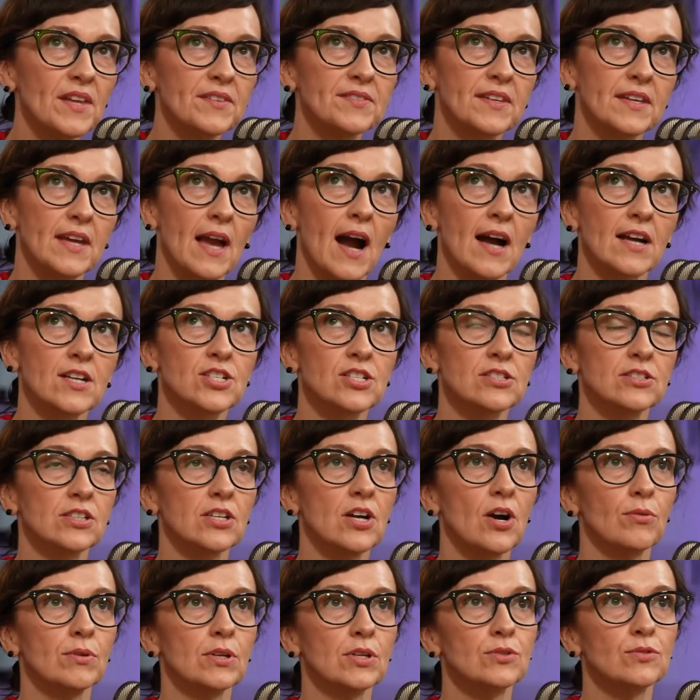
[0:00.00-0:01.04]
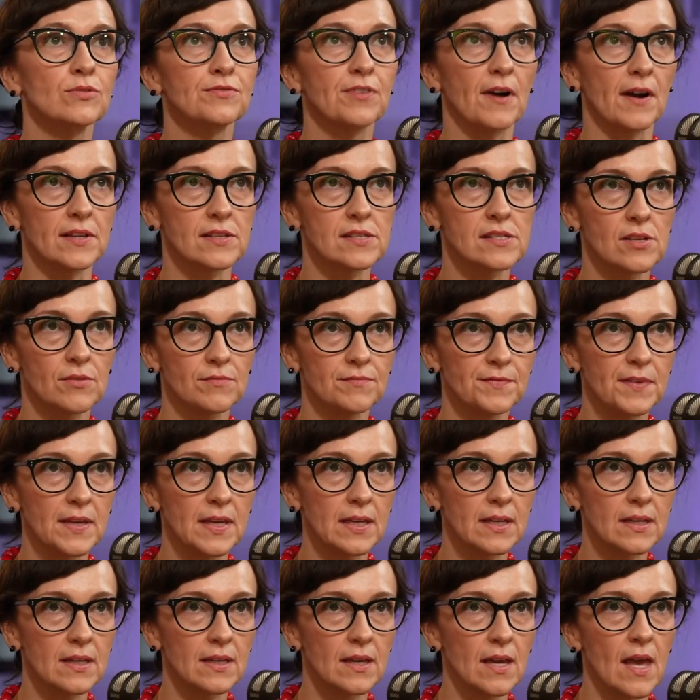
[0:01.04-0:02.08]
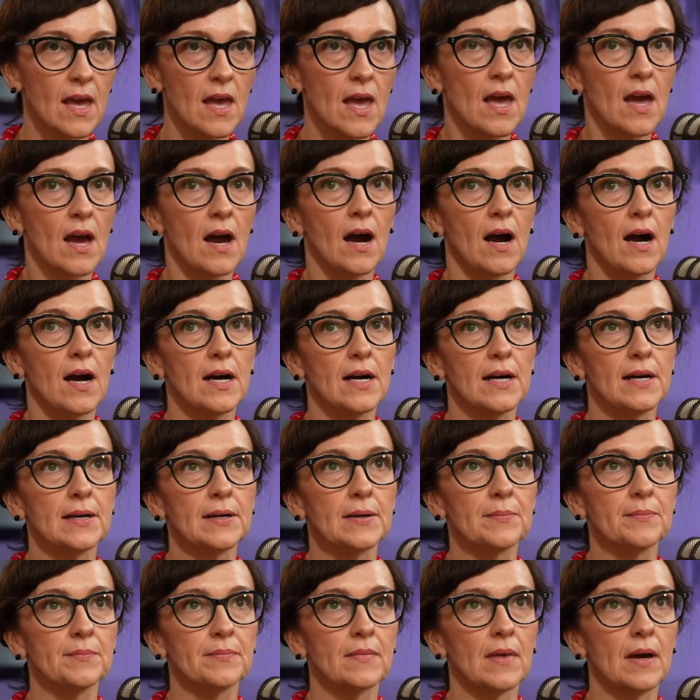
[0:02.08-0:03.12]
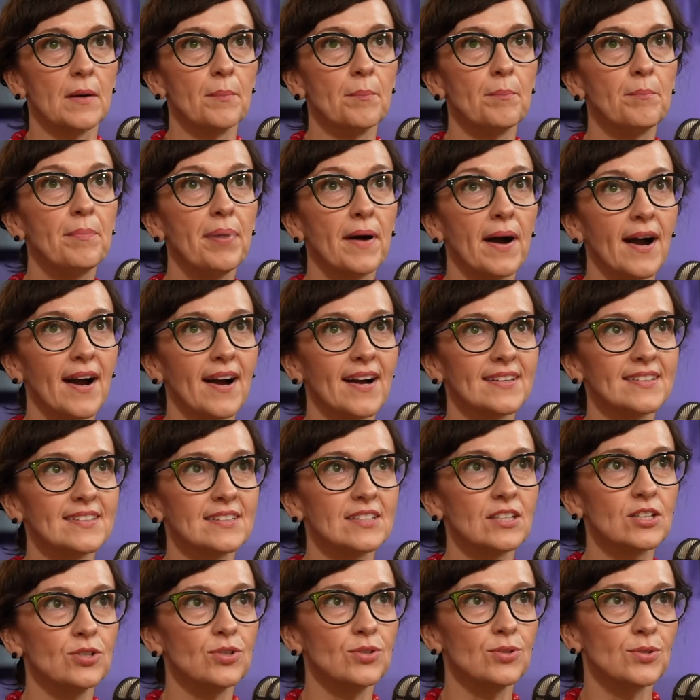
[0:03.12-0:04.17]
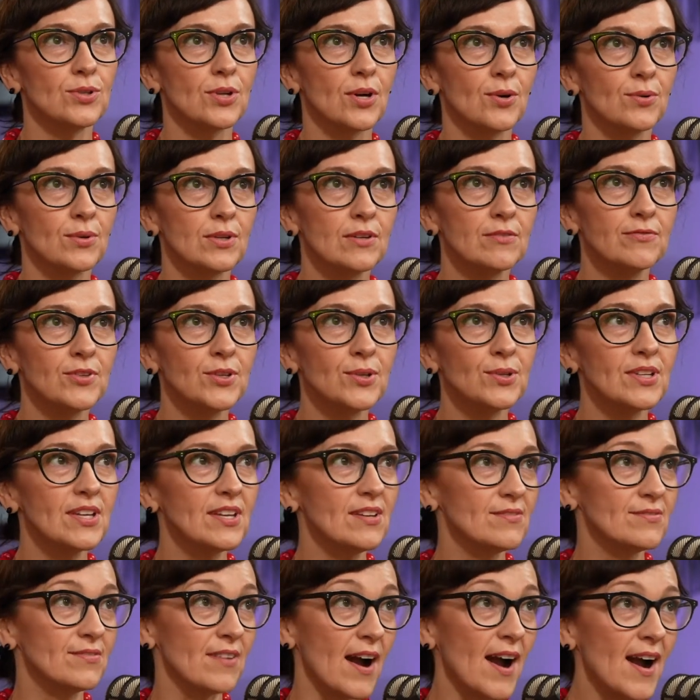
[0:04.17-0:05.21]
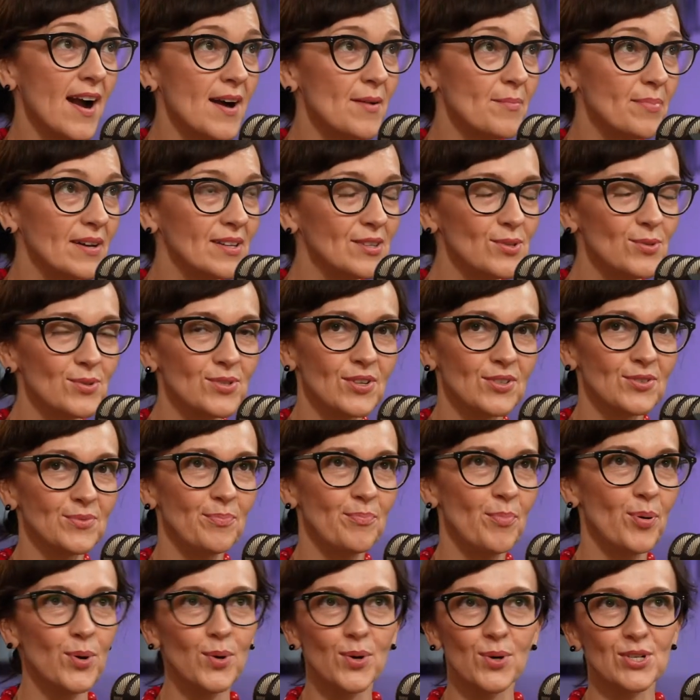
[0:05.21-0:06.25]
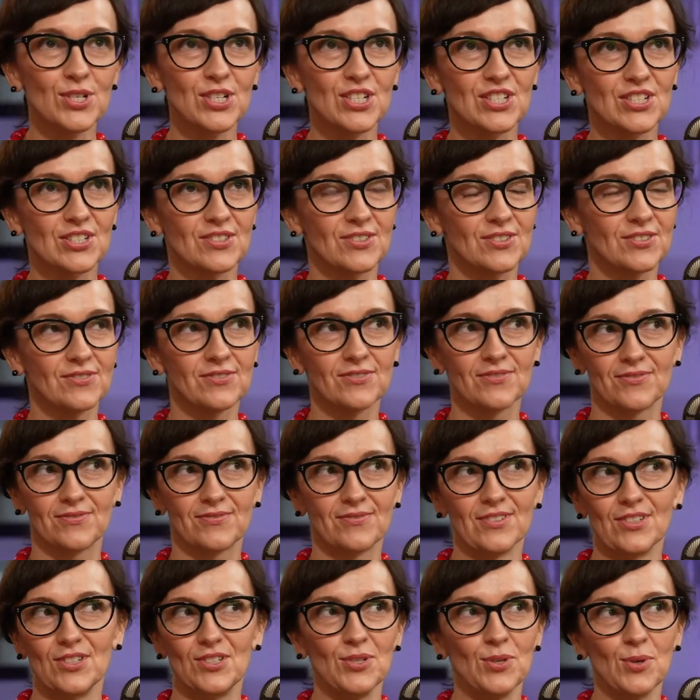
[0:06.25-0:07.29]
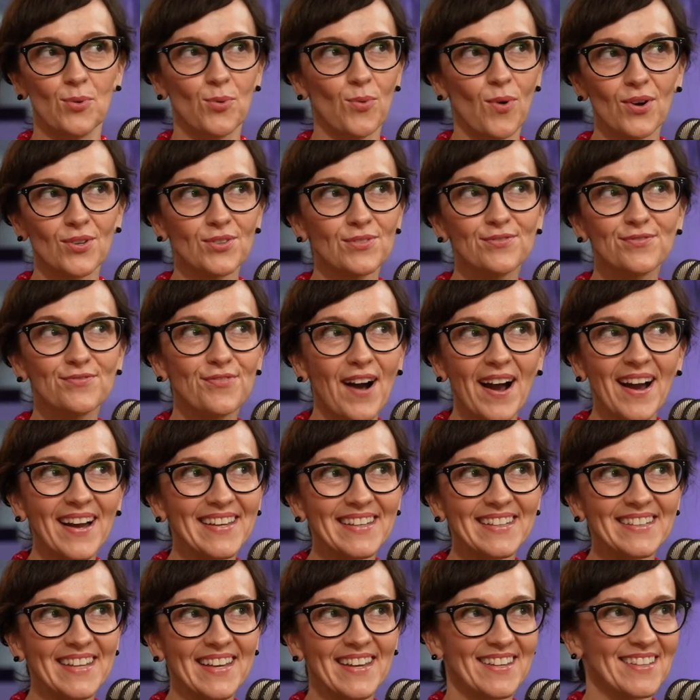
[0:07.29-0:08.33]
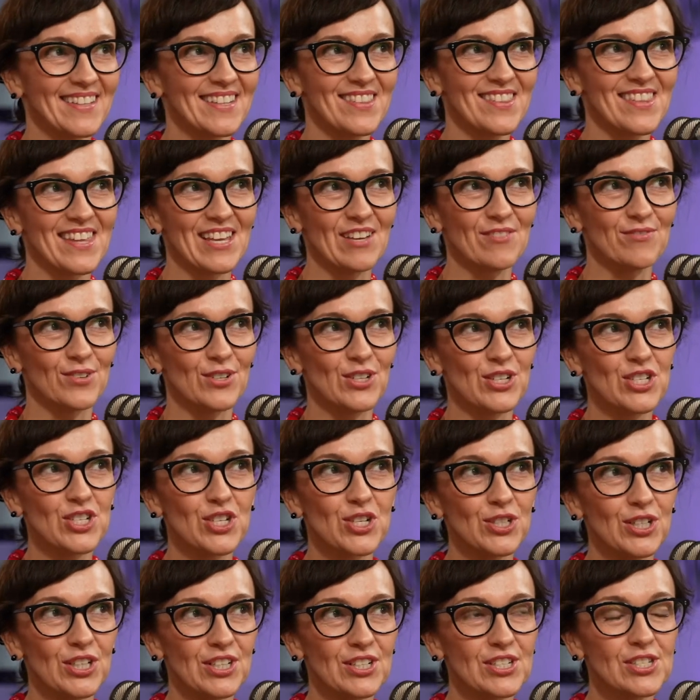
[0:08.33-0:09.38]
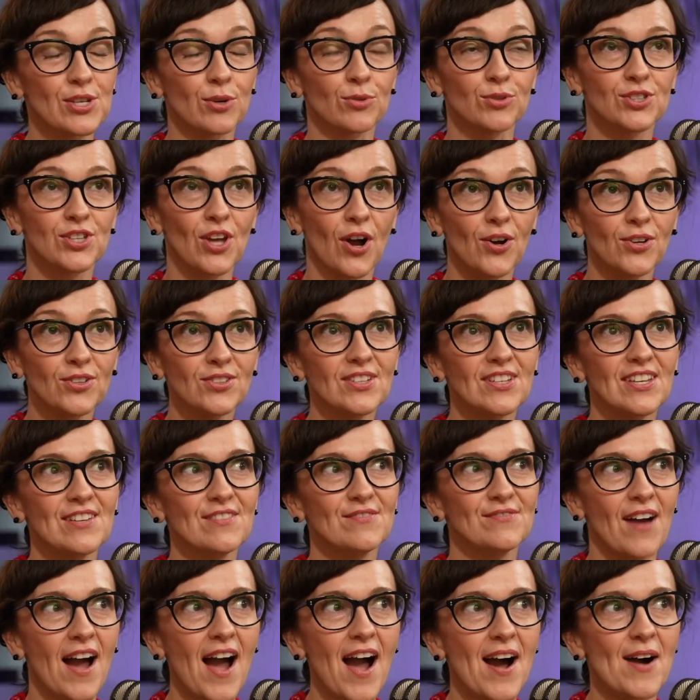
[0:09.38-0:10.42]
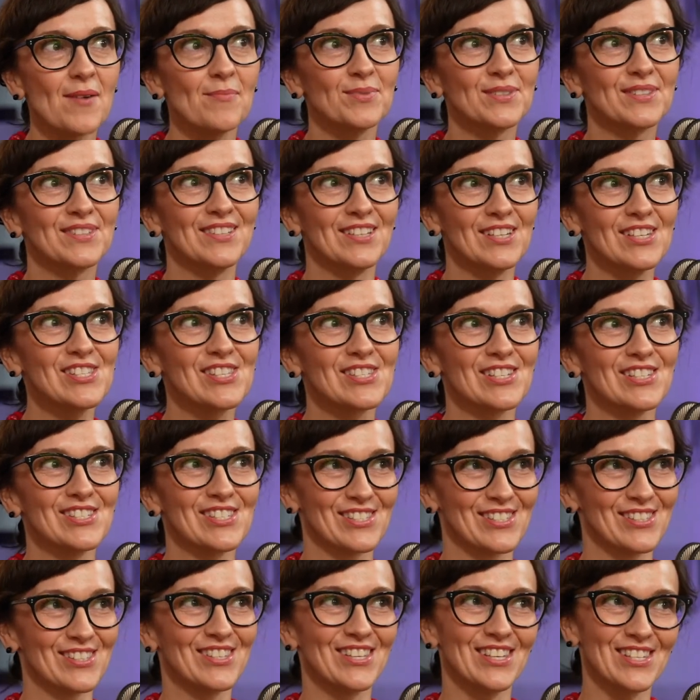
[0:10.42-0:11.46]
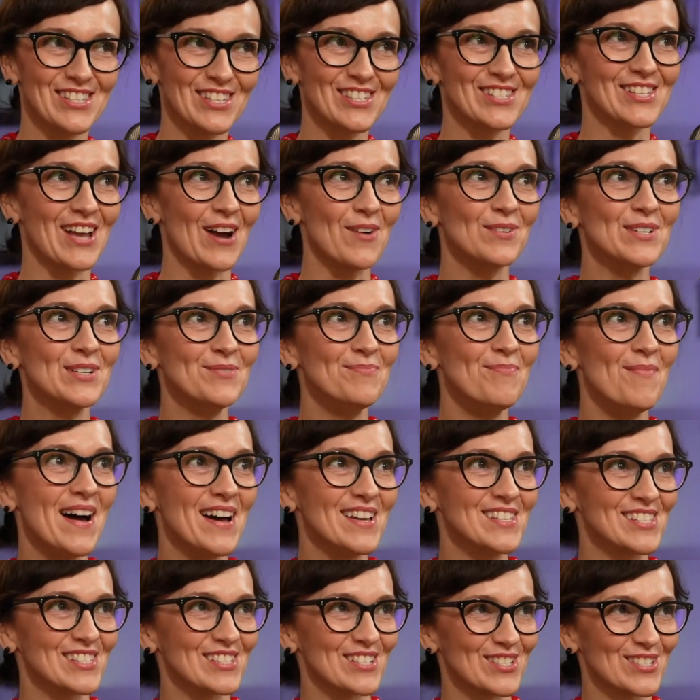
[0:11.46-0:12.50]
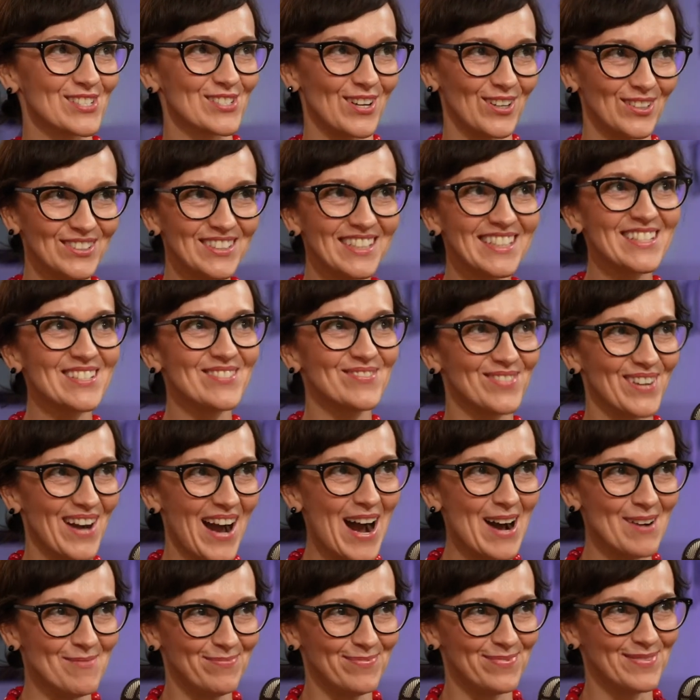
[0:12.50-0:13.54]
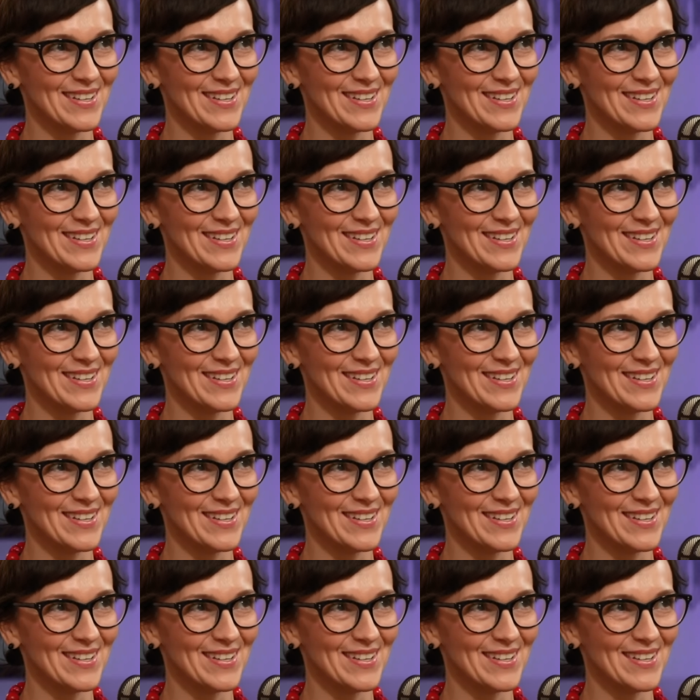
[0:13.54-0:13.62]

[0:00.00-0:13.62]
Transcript: that they're actually going to find something. Yeah. Um, but, you know, if you give up and you don't push, you won't find anything for sure so don't give up this is this is our message don't give up